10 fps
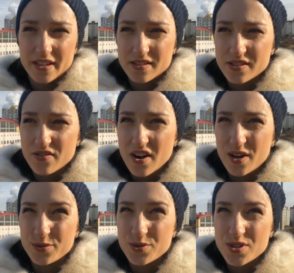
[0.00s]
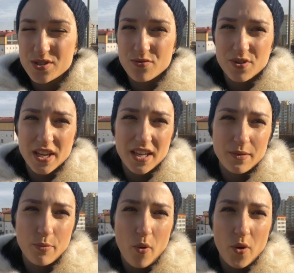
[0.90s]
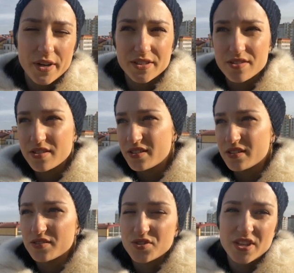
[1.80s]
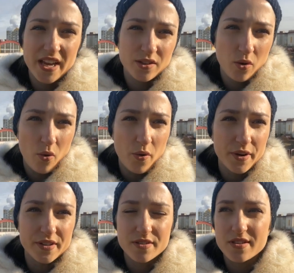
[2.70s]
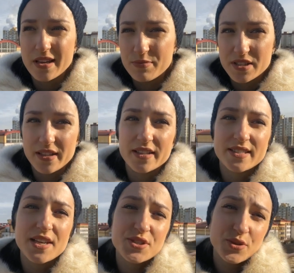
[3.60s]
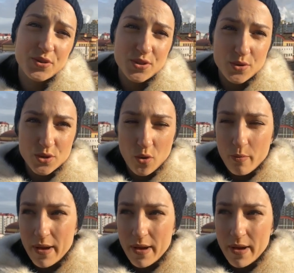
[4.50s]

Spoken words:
it's around 3.10 coins, something like that, so it's not so